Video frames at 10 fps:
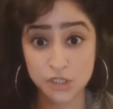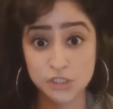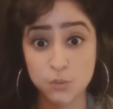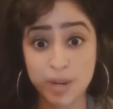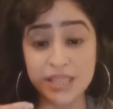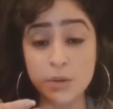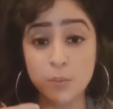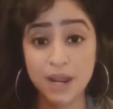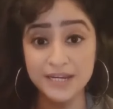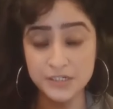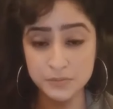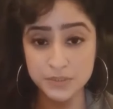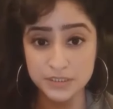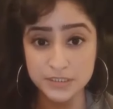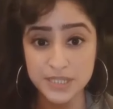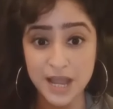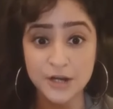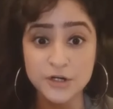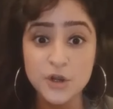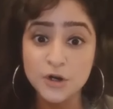So when the vitamins
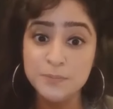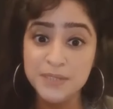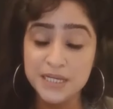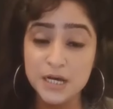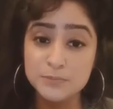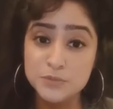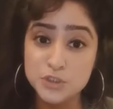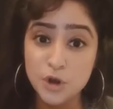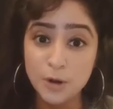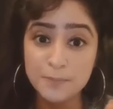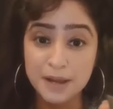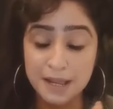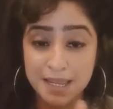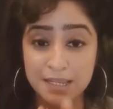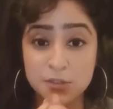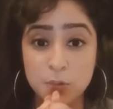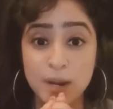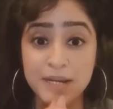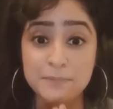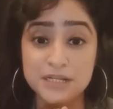are not being absorbed by the
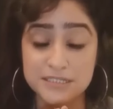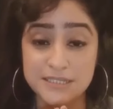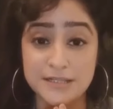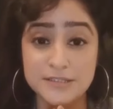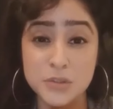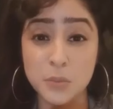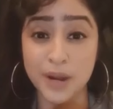white blood cells